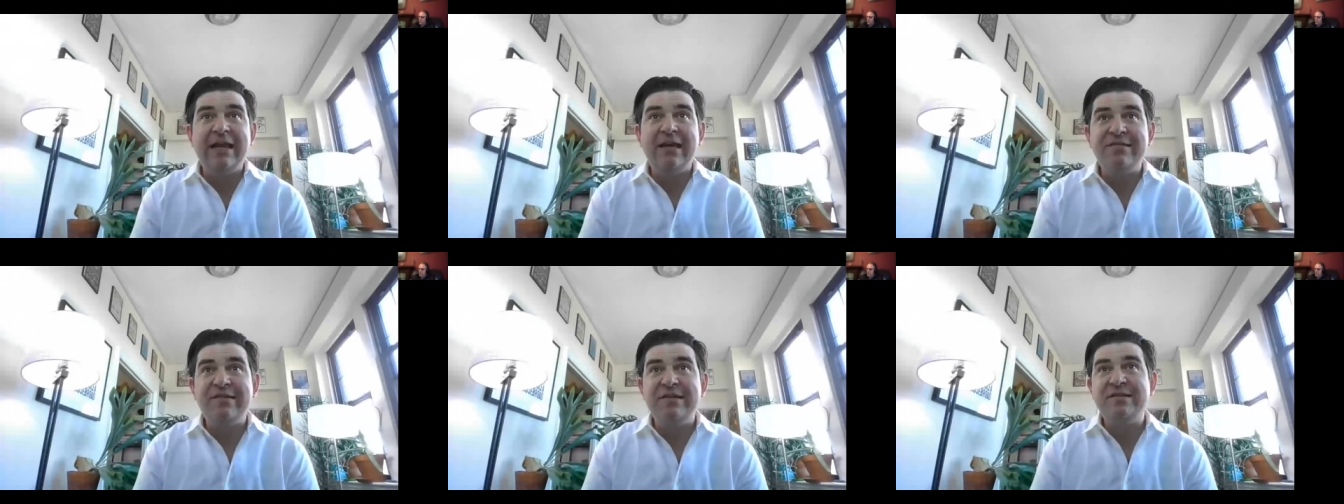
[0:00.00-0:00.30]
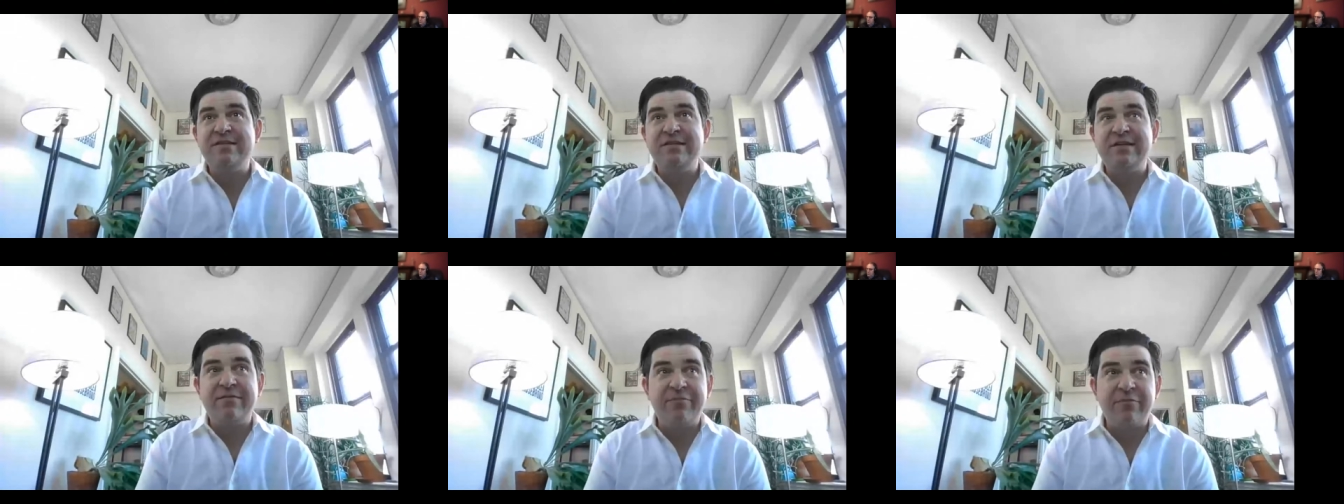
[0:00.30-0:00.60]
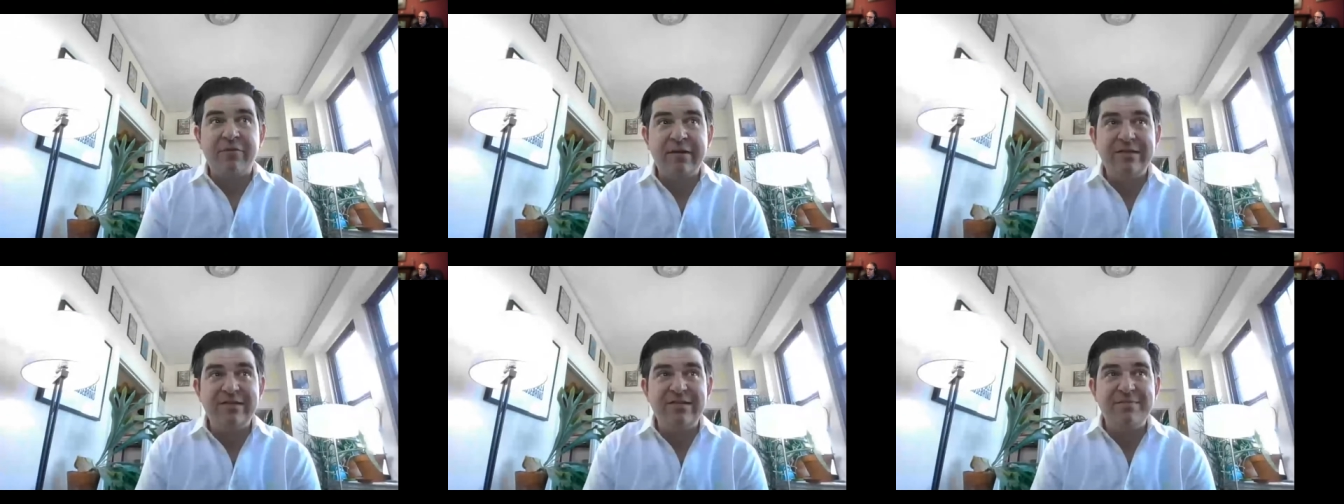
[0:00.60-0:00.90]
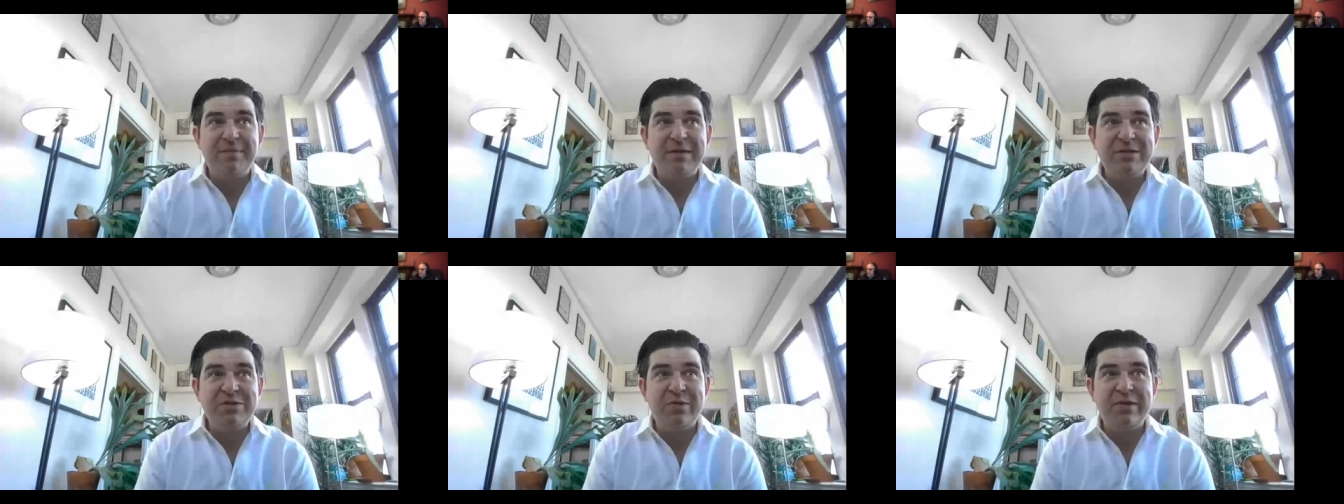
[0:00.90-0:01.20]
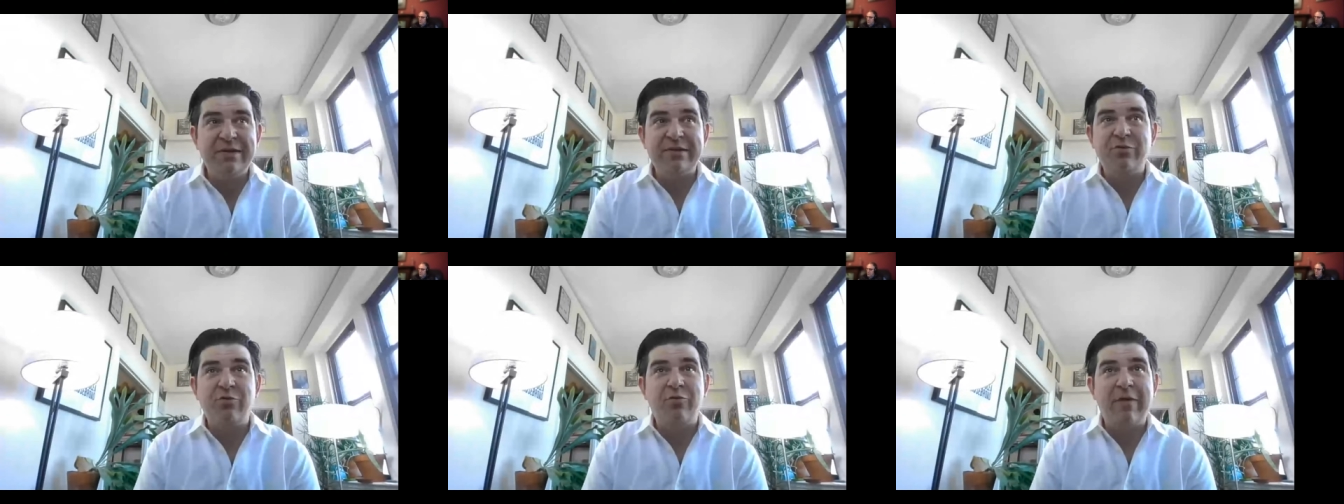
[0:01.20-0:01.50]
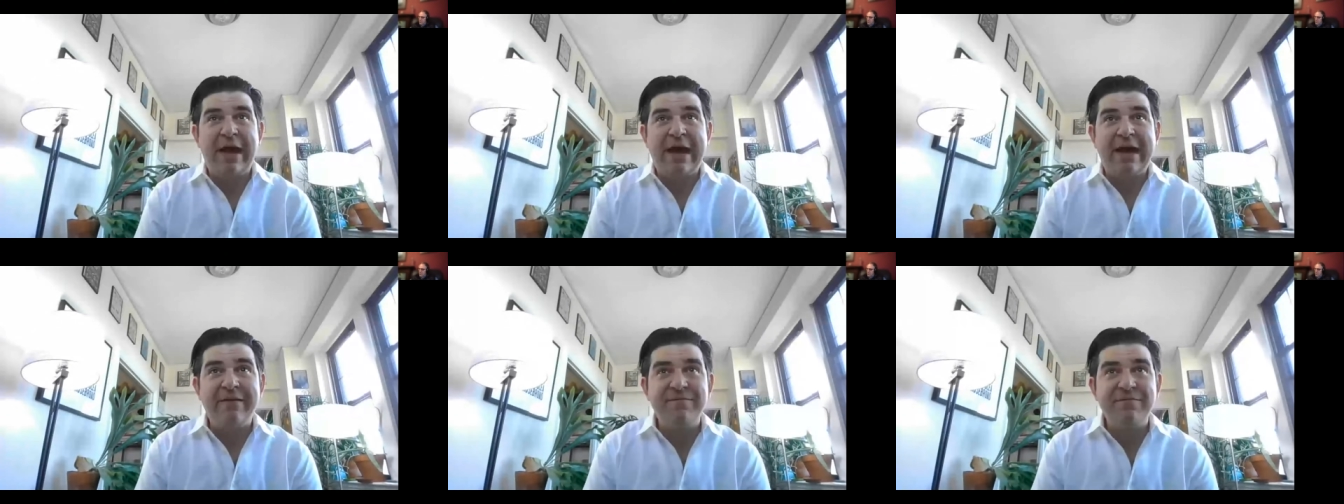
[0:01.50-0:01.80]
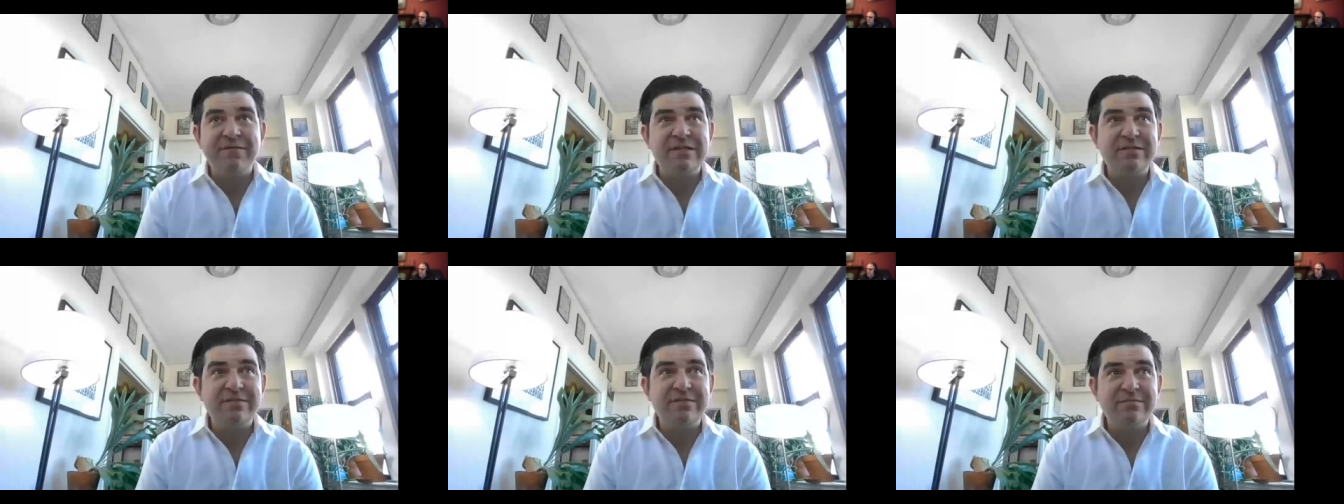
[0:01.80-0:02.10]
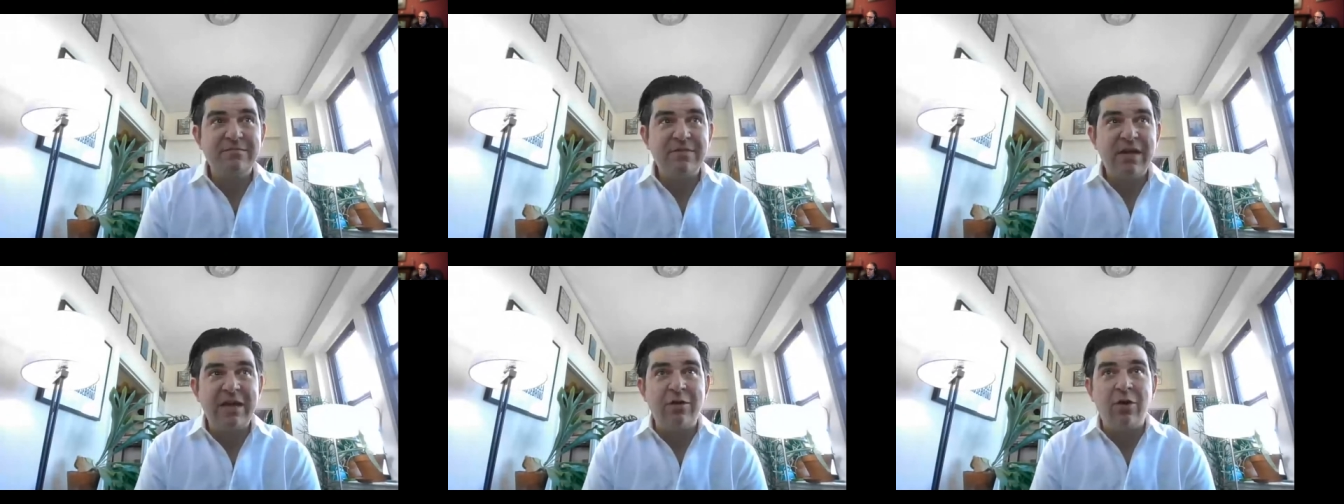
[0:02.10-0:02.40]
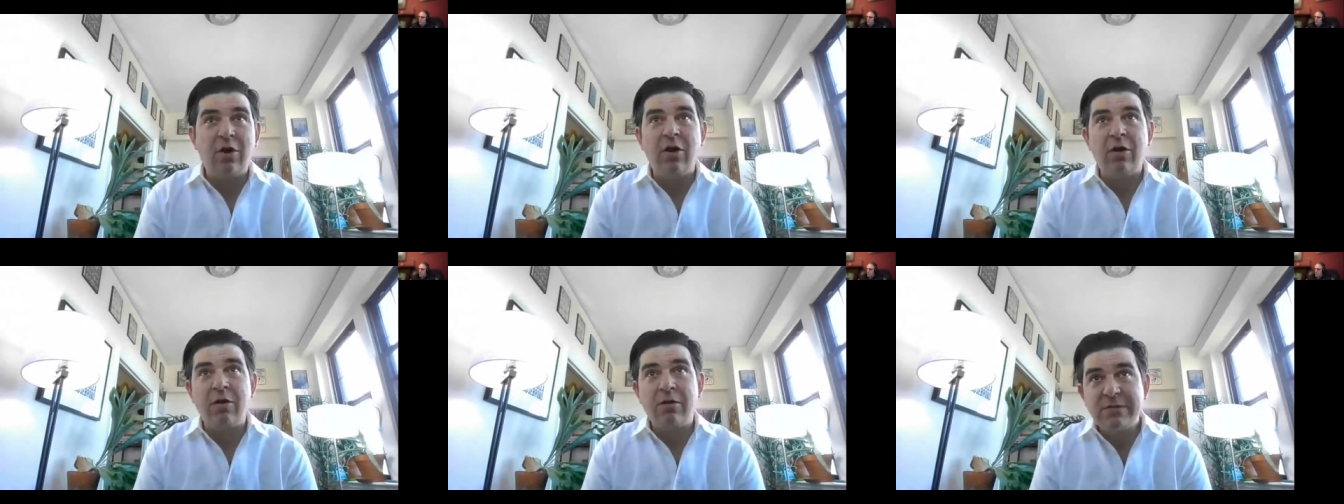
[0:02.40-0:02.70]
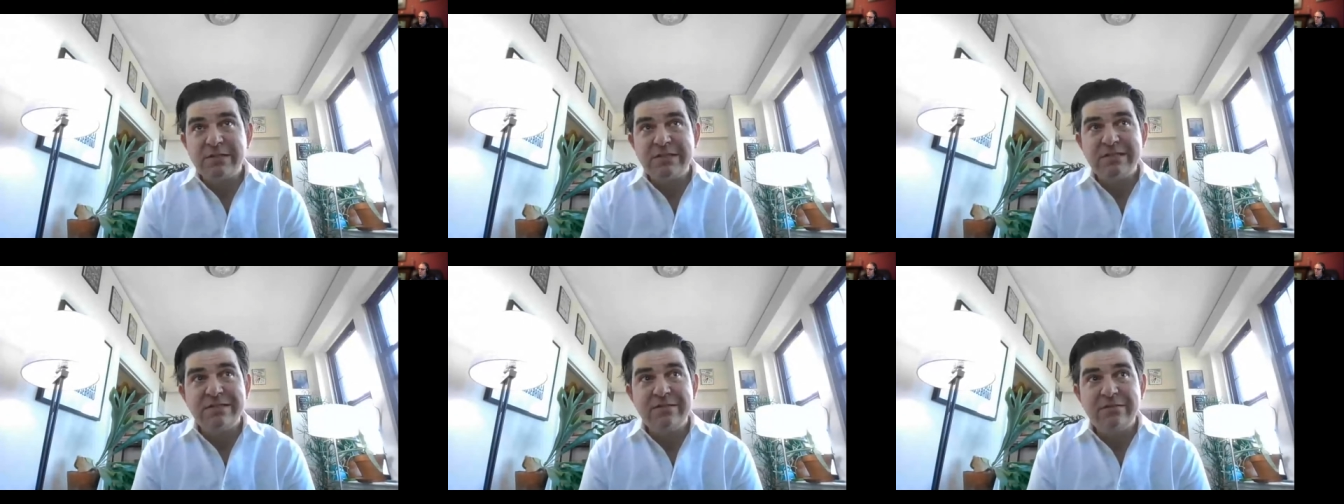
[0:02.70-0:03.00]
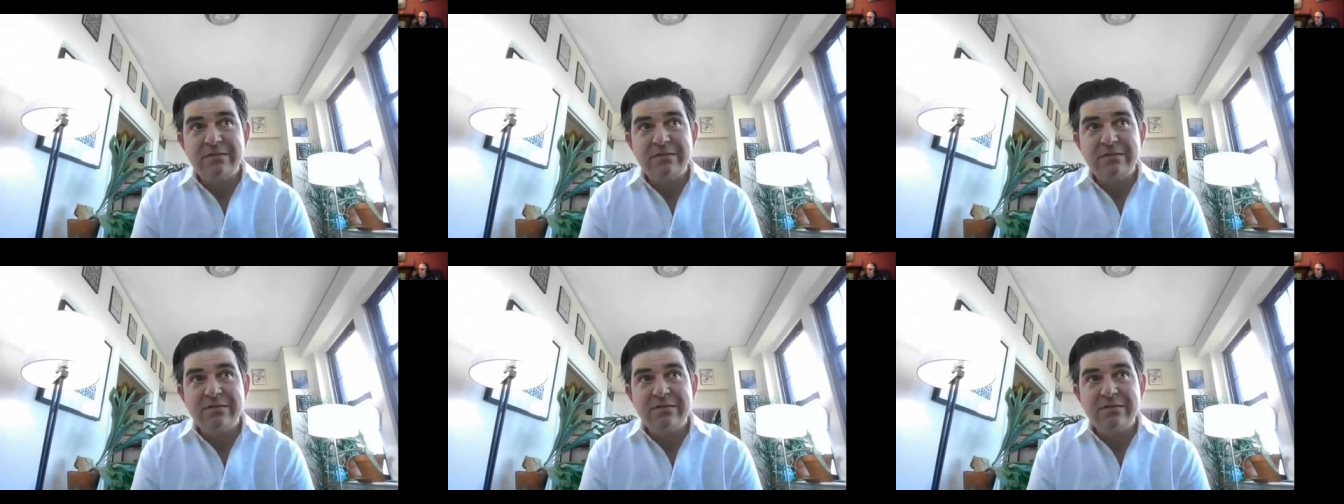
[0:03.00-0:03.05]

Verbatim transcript: is a difference between craft and art.